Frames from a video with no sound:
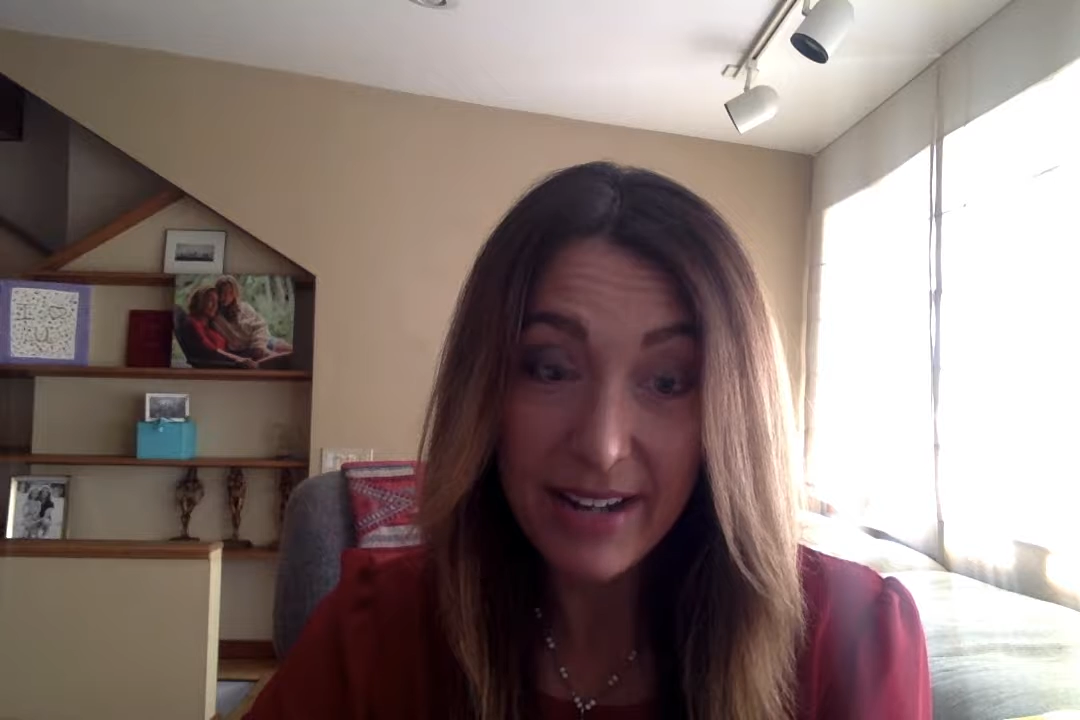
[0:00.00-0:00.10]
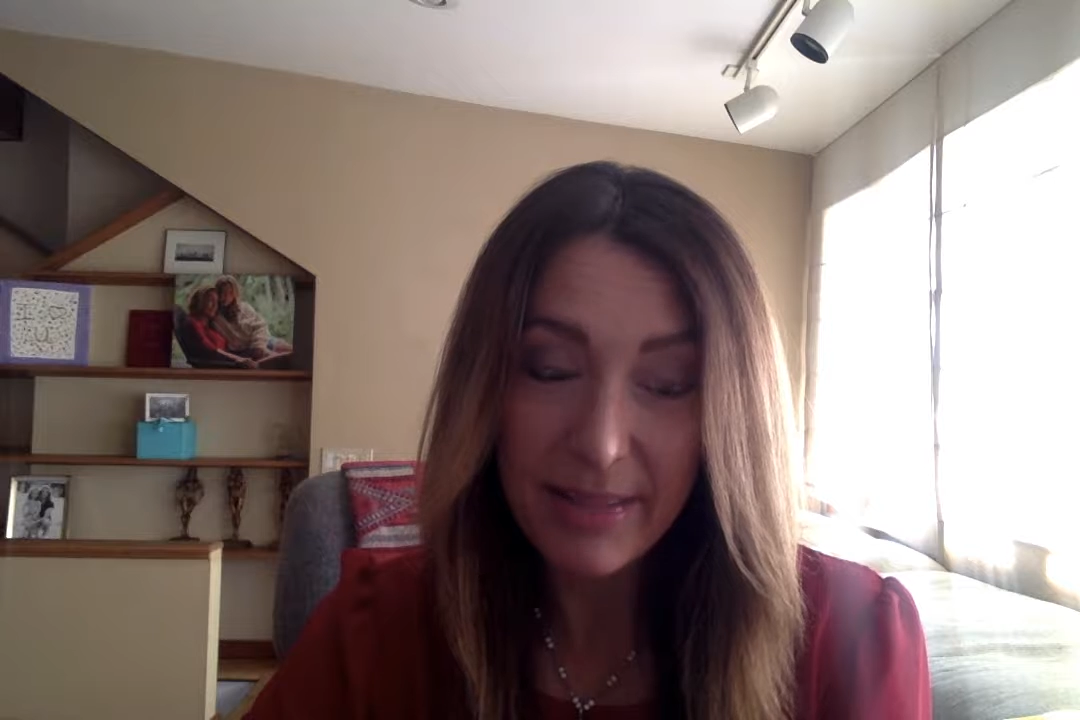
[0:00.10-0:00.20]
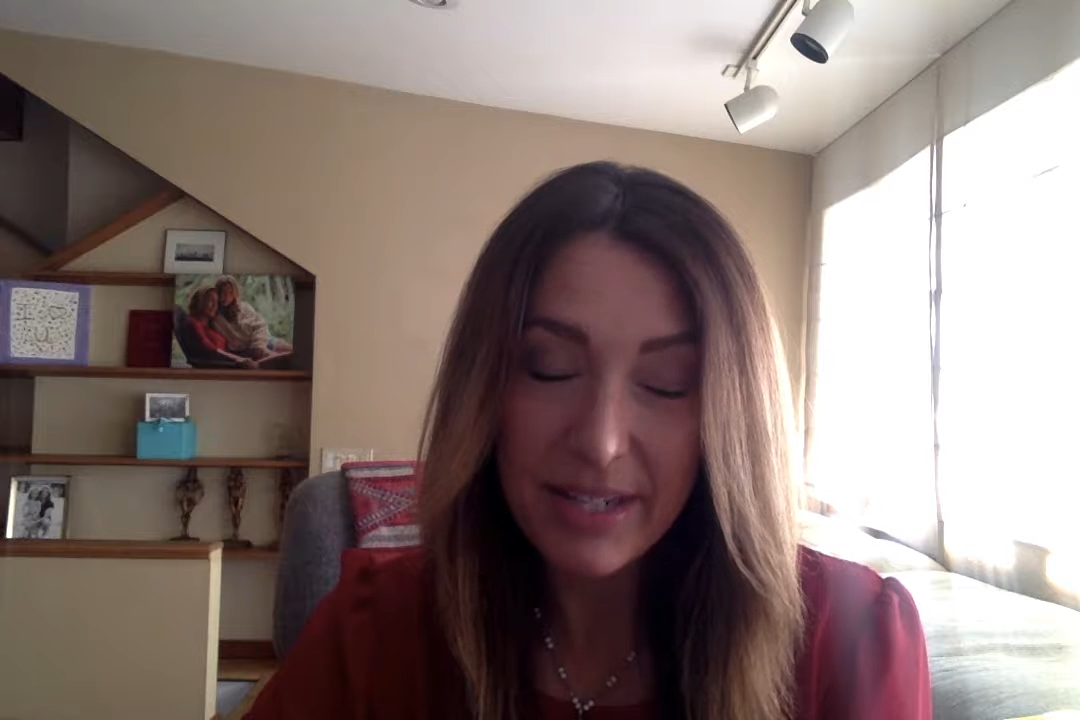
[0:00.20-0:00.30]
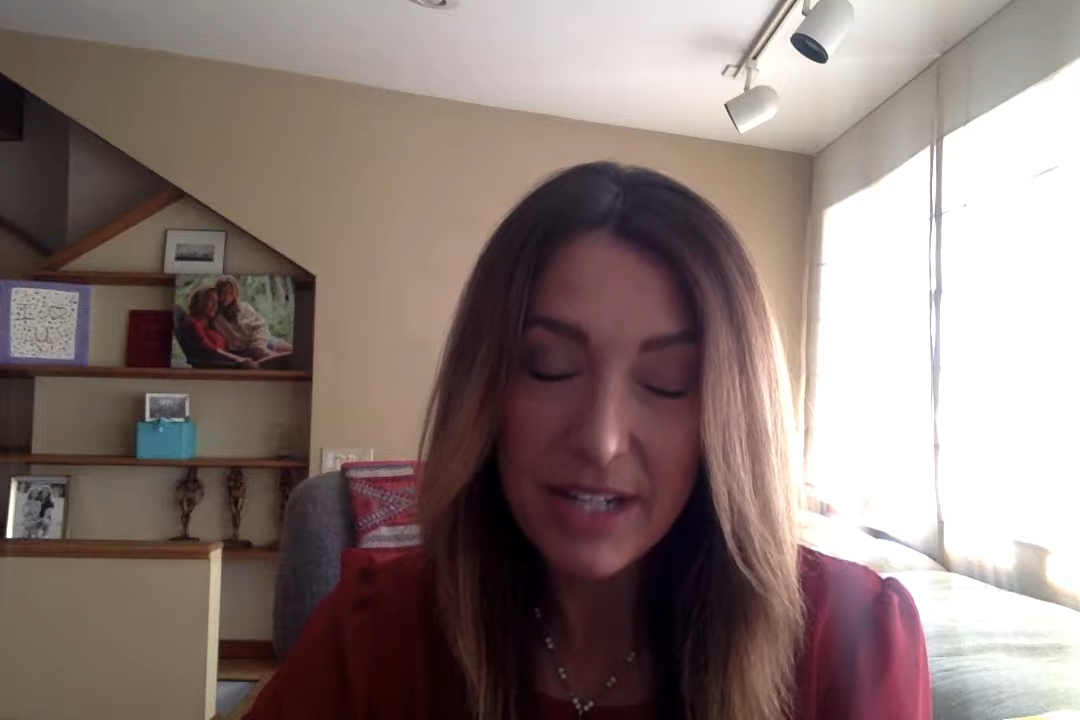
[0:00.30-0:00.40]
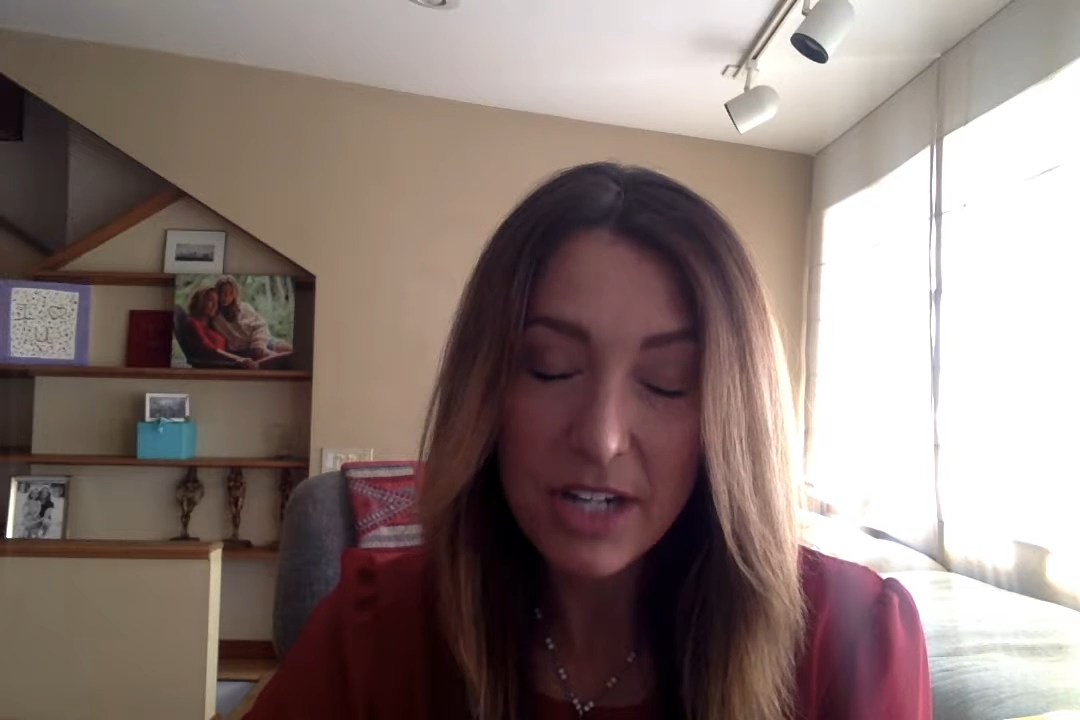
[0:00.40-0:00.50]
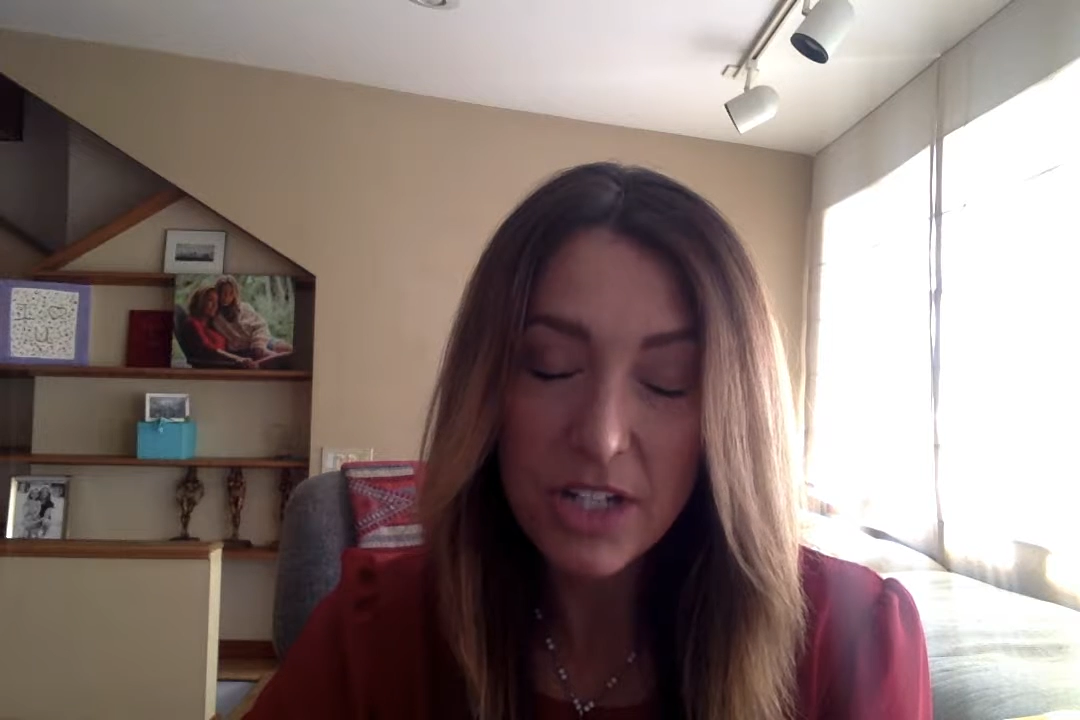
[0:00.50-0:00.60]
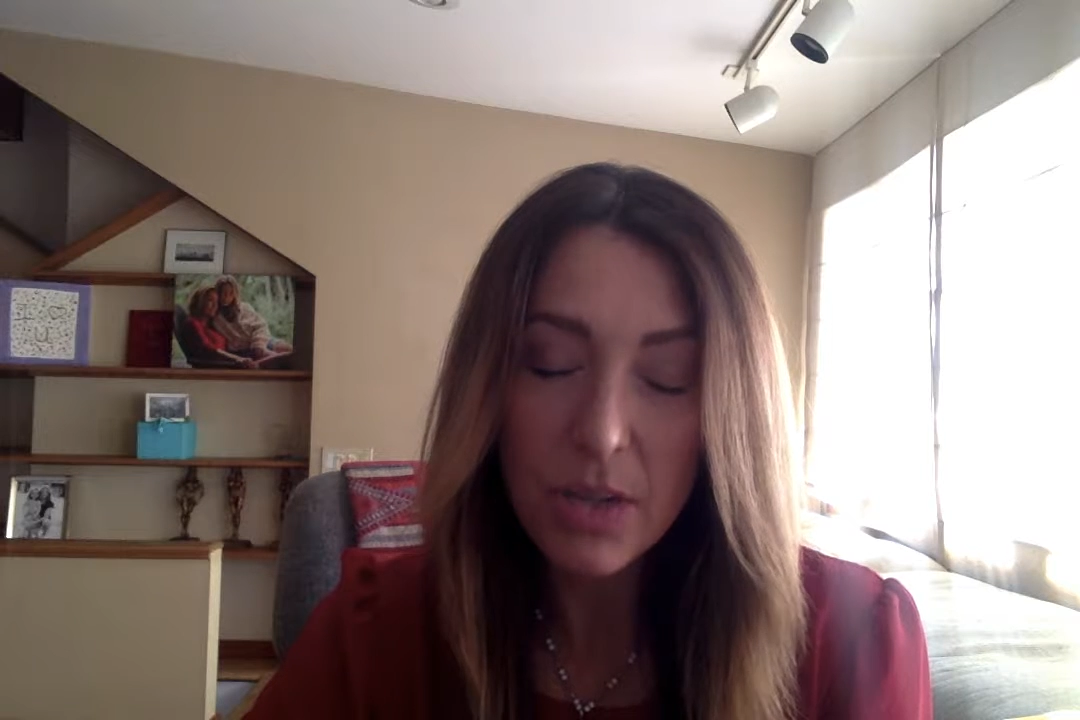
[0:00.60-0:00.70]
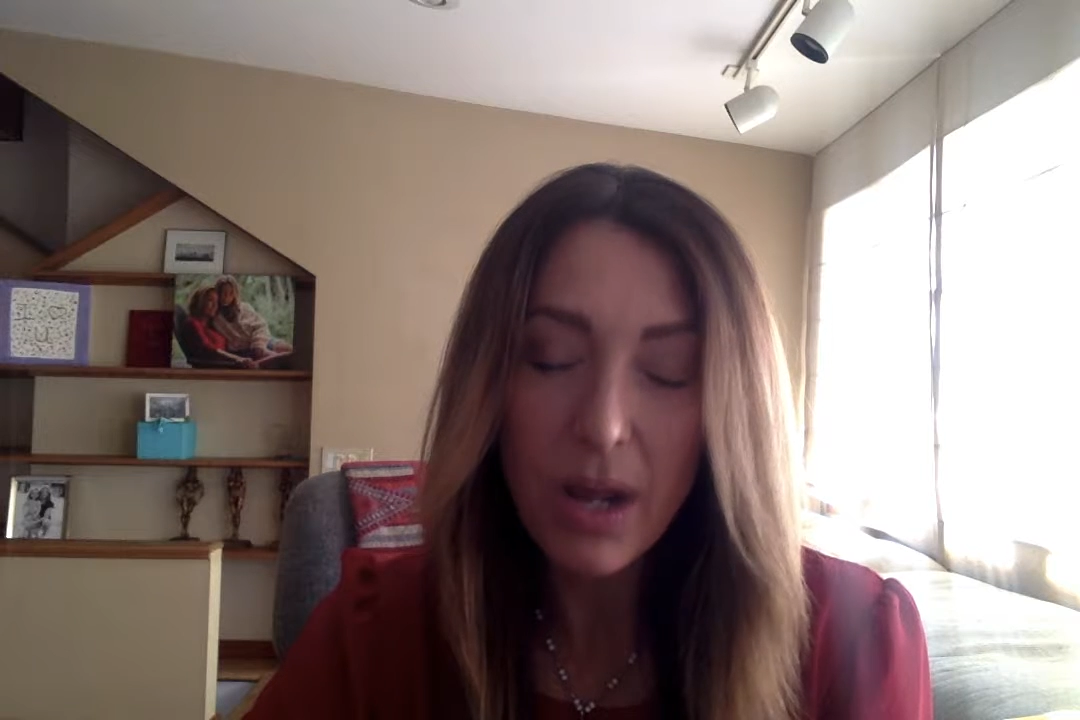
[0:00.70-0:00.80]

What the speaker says: And I'm going to talk to you